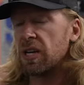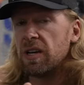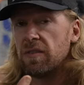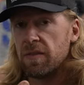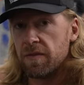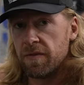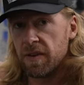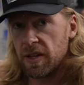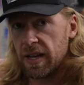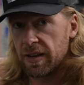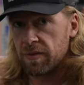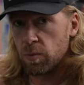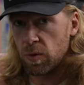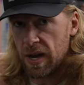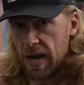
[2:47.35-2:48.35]
If you feel like
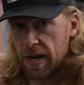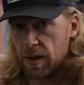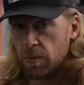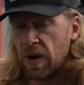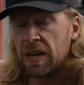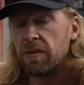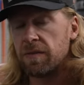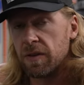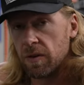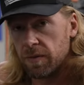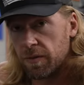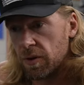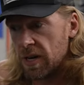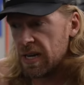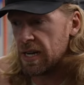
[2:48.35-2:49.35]
adding weight, feel
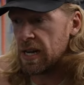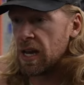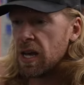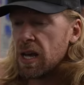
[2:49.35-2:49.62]
free.